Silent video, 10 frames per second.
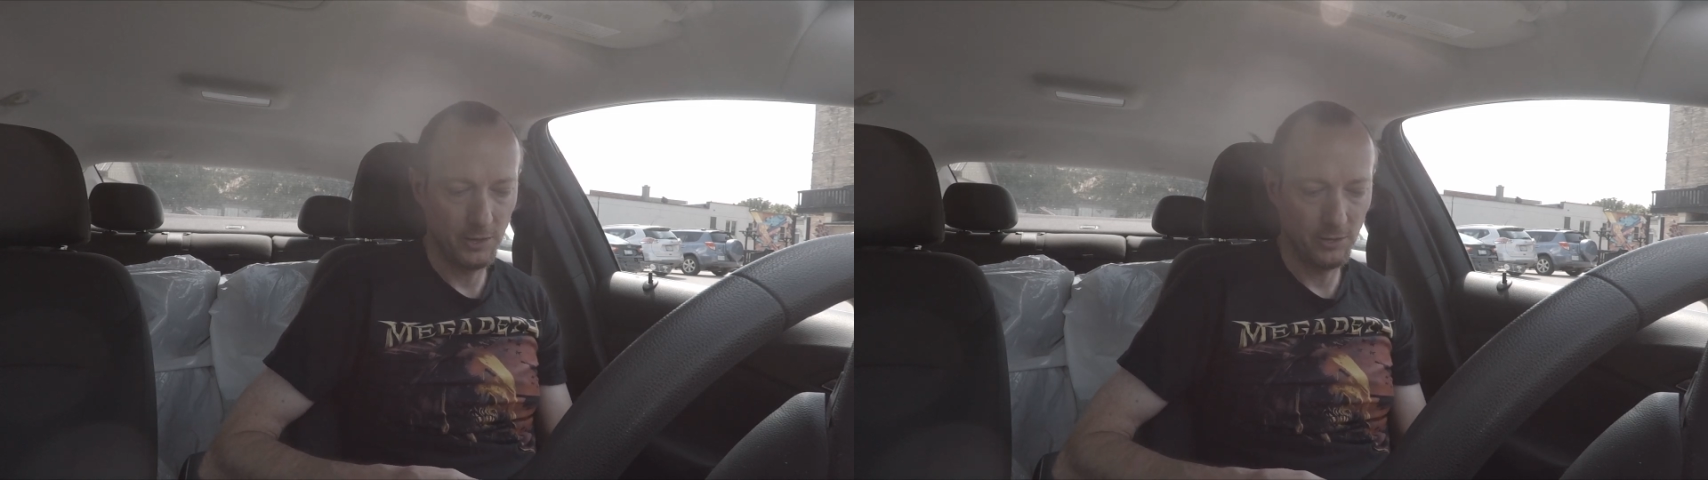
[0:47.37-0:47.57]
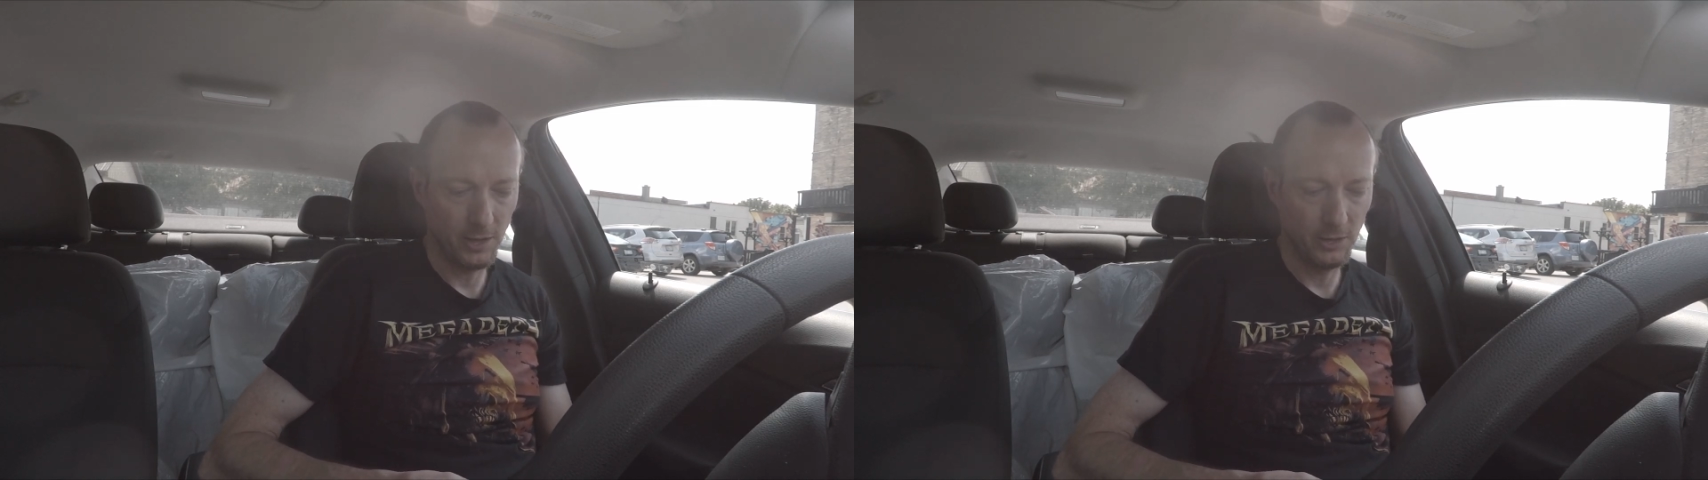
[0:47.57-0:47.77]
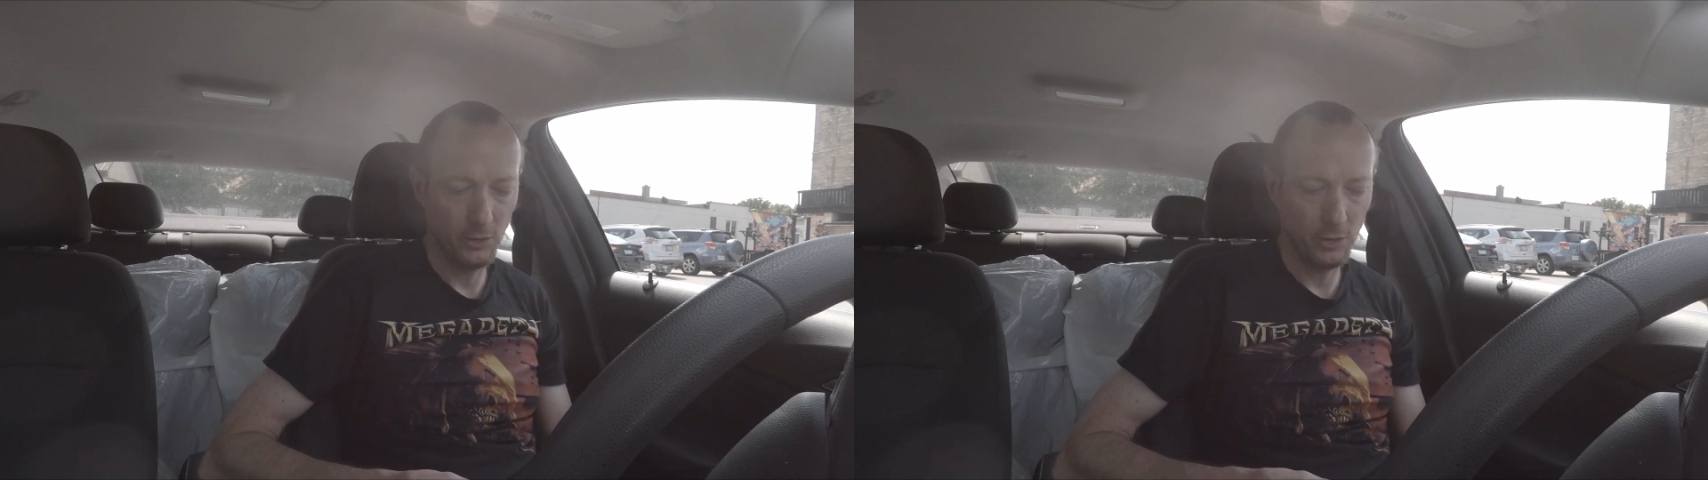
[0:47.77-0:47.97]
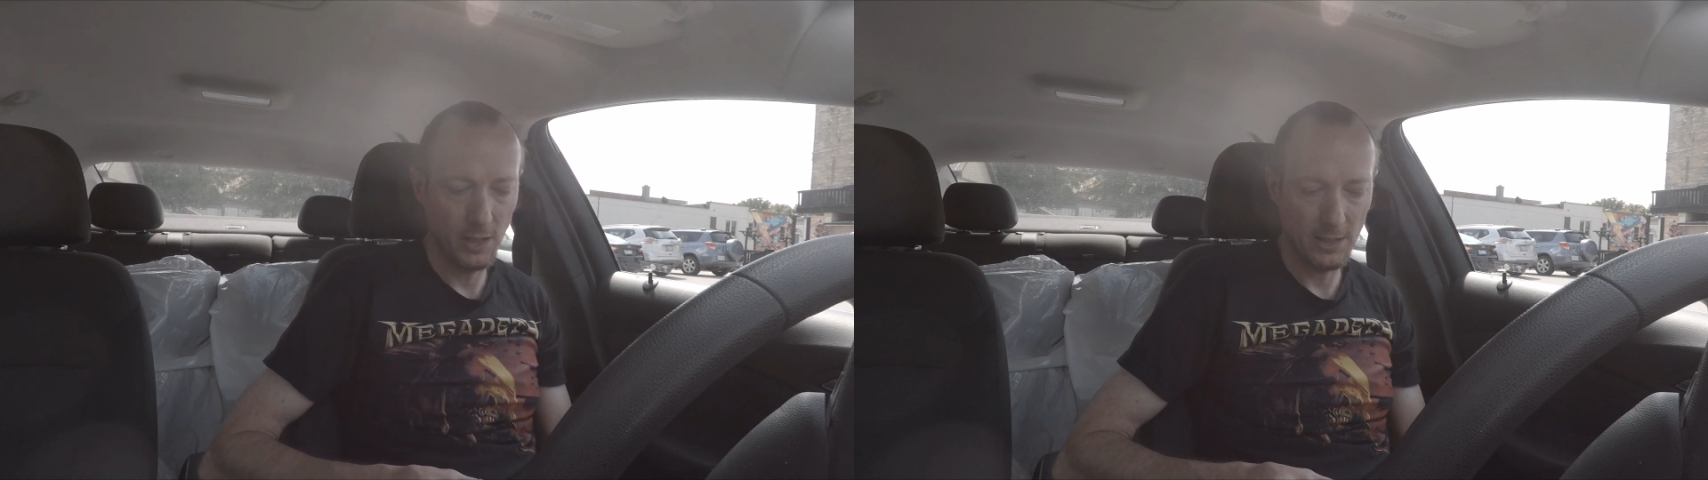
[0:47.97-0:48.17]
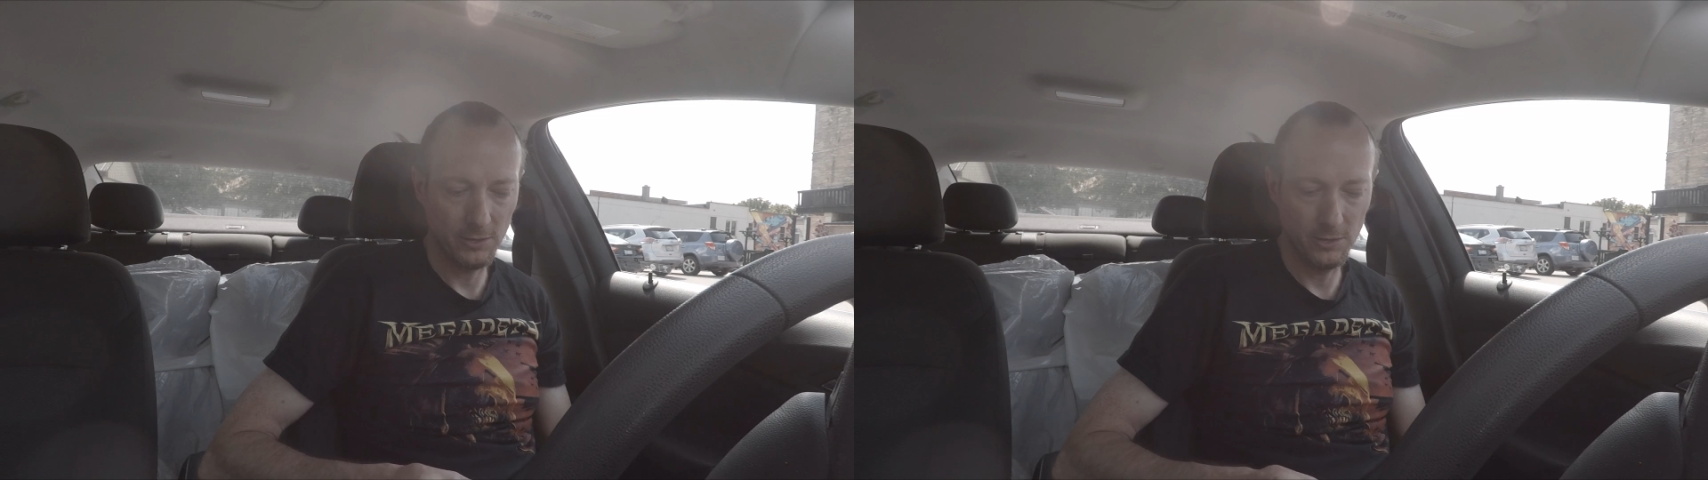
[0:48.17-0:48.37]
like little
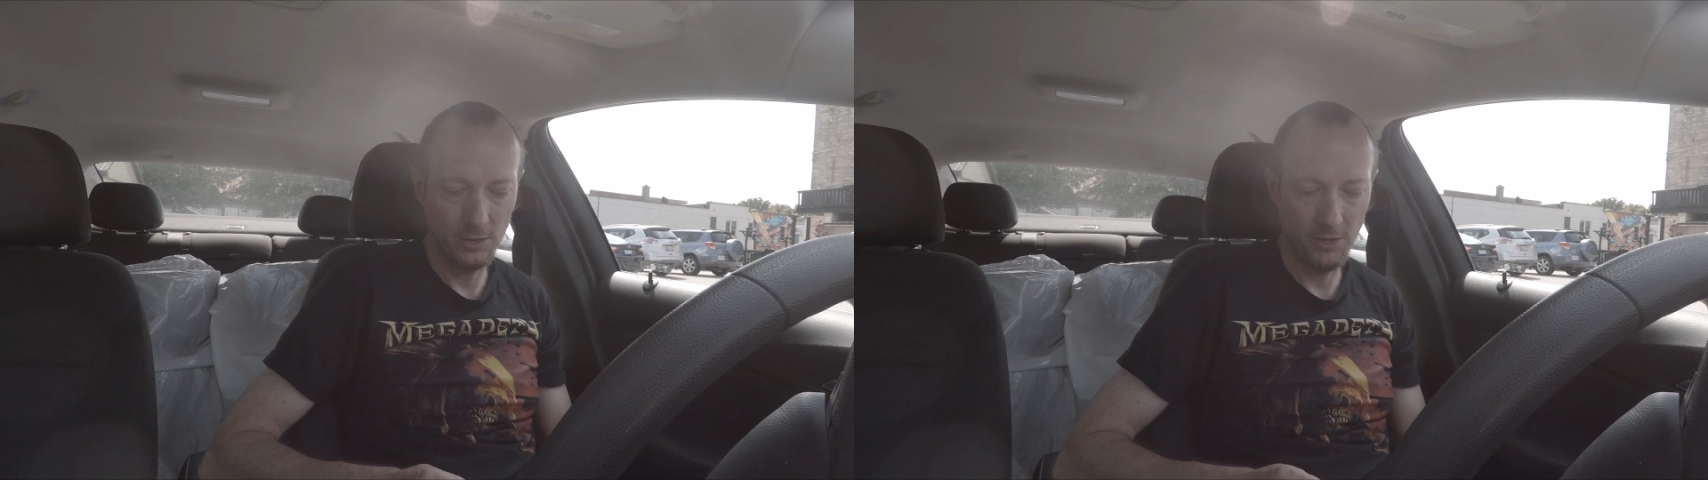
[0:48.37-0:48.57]
cracks and stuff,